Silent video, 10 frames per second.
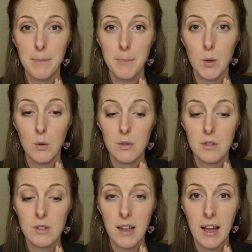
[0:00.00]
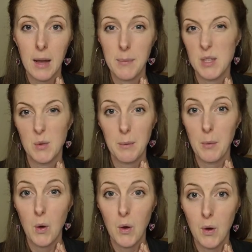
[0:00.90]
But I'll be doing
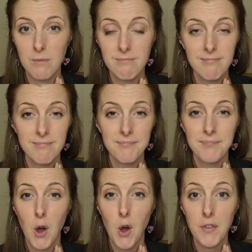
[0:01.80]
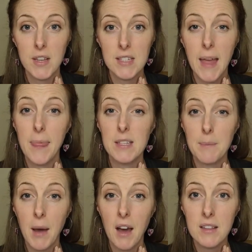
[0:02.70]
more offers, and there's
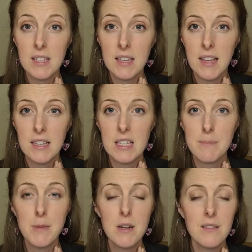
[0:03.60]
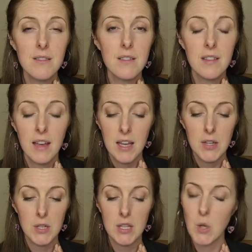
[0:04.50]
a party at the end of the month,
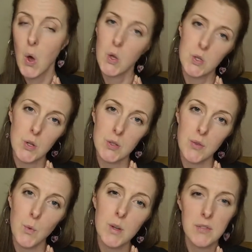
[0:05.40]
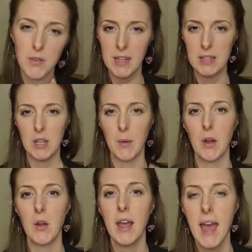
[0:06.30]
so there's all sorts of wonderful things going
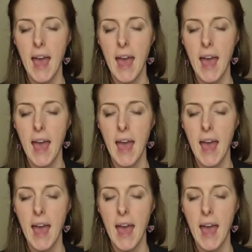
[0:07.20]
on.